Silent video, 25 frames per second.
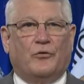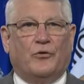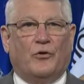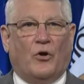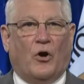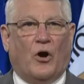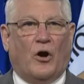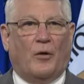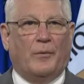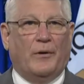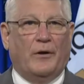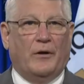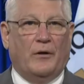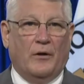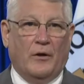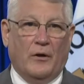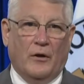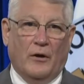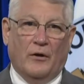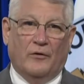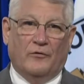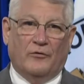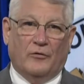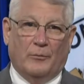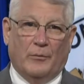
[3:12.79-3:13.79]
the Army
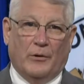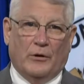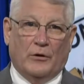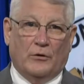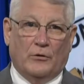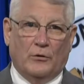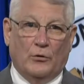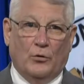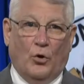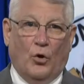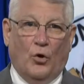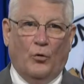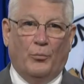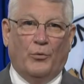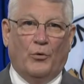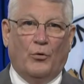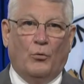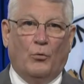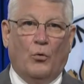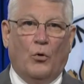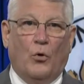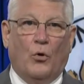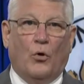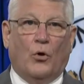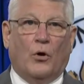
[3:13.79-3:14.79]
from global
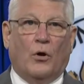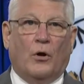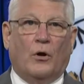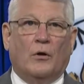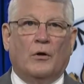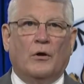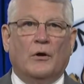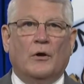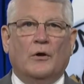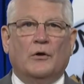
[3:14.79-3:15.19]
war to